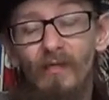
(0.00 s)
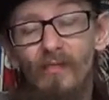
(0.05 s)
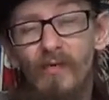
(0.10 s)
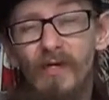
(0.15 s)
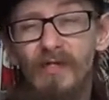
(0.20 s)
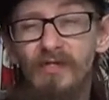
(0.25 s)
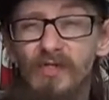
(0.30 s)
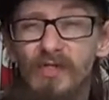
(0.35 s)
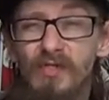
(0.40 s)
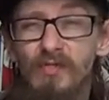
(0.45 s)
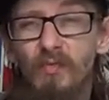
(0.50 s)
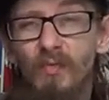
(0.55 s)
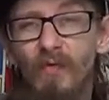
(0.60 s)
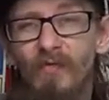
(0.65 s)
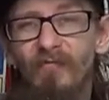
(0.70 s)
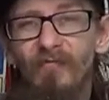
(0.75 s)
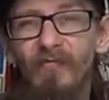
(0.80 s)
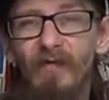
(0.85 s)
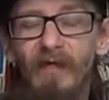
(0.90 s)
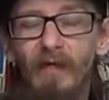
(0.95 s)
which is
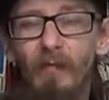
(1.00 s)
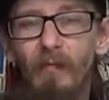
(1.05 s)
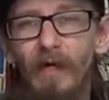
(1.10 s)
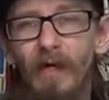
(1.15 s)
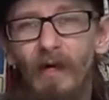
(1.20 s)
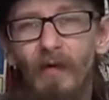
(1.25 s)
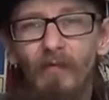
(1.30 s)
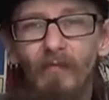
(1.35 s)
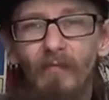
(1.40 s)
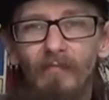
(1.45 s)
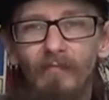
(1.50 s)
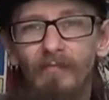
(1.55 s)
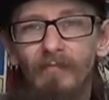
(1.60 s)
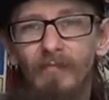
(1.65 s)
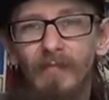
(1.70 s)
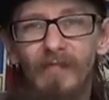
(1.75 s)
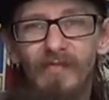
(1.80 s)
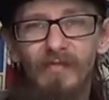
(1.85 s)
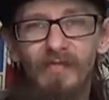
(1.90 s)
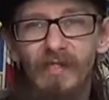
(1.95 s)
roughly about
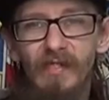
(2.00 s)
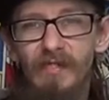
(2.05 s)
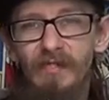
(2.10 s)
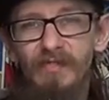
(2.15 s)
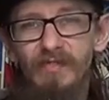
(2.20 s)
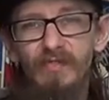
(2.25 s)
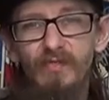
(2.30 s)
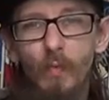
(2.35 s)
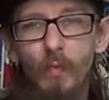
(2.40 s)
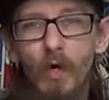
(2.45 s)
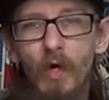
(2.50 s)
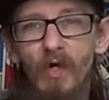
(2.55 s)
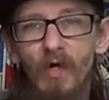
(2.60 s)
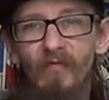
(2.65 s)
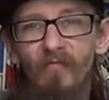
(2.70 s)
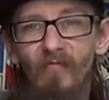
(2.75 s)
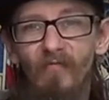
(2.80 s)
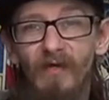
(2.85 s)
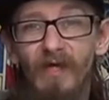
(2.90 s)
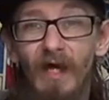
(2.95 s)
a season
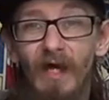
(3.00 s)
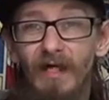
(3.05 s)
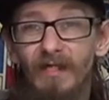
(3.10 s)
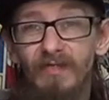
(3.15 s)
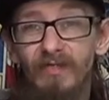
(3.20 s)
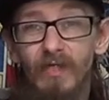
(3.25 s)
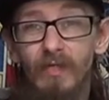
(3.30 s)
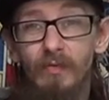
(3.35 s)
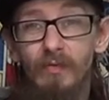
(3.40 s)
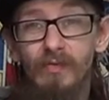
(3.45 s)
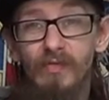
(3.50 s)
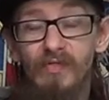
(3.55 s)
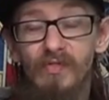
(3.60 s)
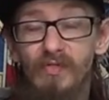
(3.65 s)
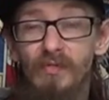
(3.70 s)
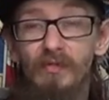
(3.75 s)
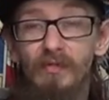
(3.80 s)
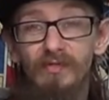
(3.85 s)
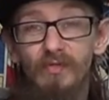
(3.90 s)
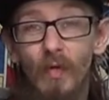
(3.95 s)
worth of
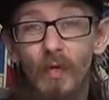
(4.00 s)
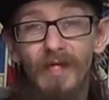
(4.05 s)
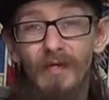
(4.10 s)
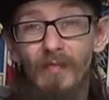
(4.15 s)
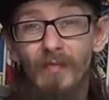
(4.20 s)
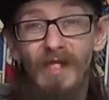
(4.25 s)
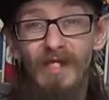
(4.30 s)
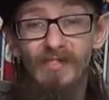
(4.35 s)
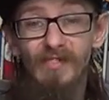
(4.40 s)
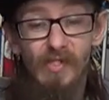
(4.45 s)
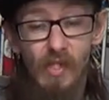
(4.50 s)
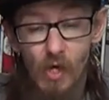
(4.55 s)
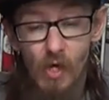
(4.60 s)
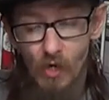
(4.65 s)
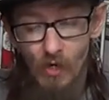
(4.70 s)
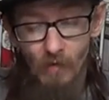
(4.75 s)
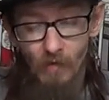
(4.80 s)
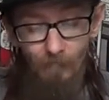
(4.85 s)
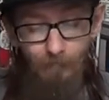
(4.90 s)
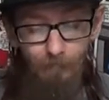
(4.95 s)
cartoons, 20 minutes
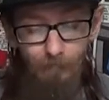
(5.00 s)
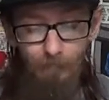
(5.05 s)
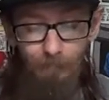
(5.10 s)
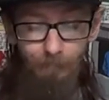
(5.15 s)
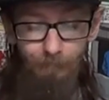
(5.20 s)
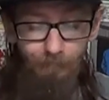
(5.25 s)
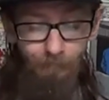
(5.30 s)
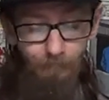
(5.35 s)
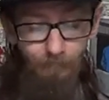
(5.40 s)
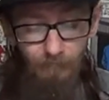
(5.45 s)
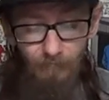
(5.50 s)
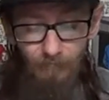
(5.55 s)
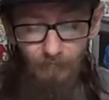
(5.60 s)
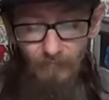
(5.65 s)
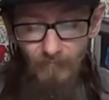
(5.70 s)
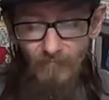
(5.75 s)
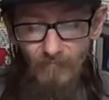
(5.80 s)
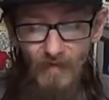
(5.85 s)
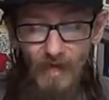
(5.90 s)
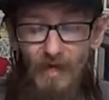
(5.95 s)
long.
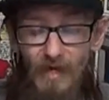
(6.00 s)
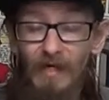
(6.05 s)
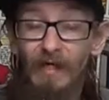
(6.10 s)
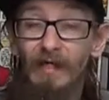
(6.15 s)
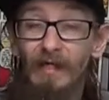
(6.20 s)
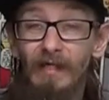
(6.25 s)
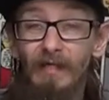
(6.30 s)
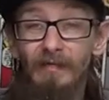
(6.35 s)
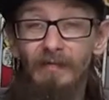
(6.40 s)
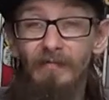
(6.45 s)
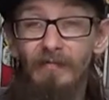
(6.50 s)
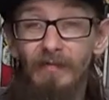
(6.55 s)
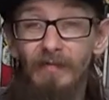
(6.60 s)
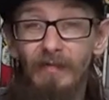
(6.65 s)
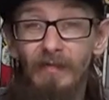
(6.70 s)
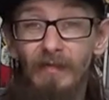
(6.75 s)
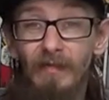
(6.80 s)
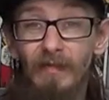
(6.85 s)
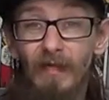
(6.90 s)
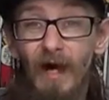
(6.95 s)
And
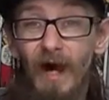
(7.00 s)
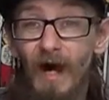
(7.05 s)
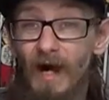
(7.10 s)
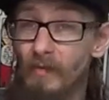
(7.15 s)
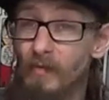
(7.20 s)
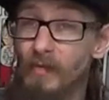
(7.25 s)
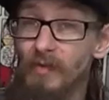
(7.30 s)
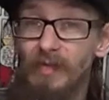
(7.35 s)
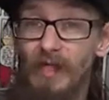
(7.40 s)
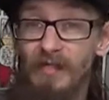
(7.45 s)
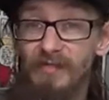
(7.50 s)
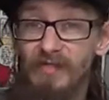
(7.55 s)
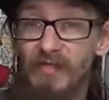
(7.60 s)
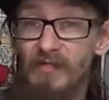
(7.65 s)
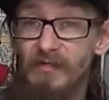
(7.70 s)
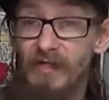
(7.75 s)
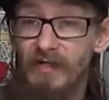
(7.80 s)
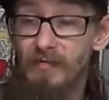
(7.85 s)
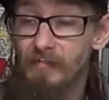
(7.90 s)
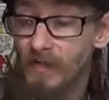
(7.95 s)
I would like
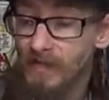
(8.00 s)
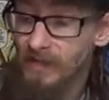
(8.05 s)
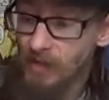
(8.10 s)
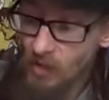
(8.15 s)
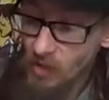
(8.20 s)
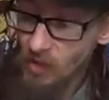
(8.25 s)
to thank my